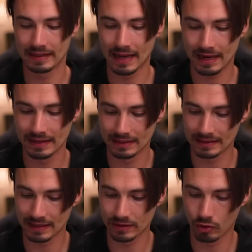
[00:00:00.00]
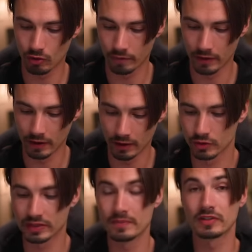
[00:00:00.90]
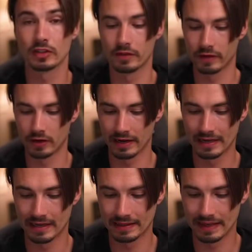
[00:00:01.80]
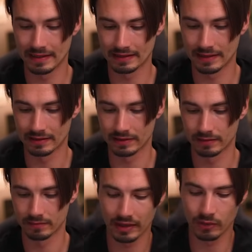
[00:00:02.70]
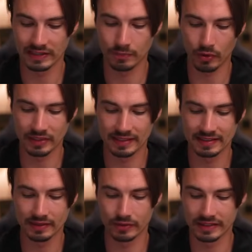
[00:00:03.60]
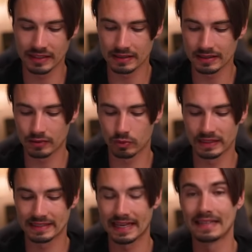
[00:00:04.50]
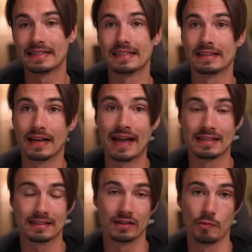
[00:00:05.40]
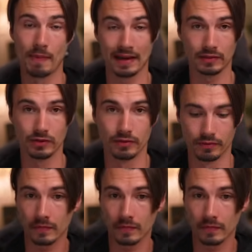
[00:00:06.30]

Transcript: that gets sent over to some server in a data center. And once it processes the result, it will send the answer back to you.